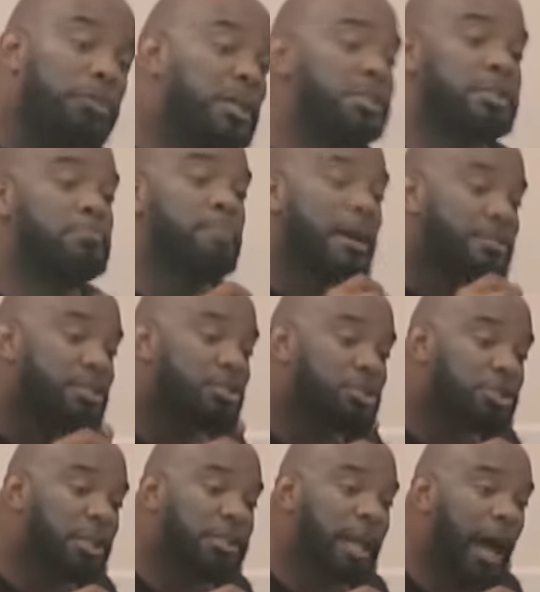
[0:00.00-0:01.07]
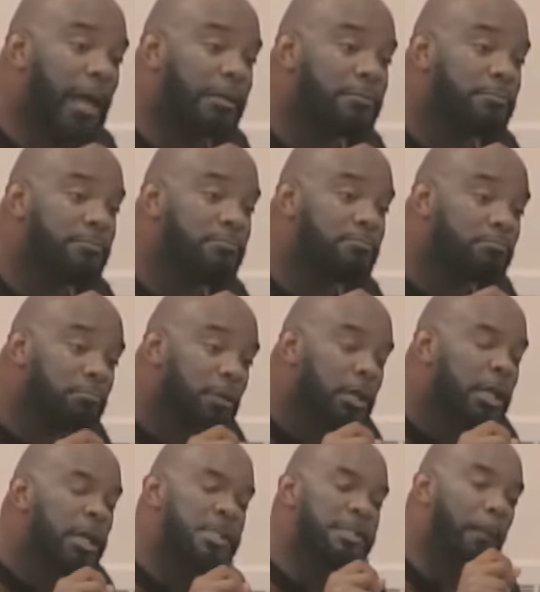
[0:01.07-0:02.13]
This message tonight
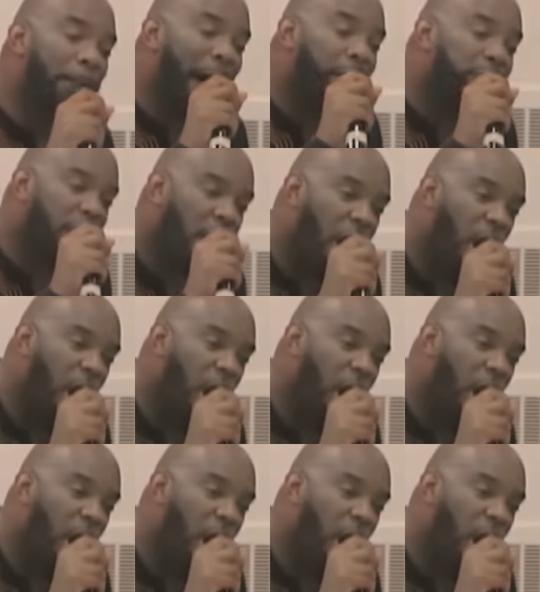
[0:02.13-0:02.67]
is about the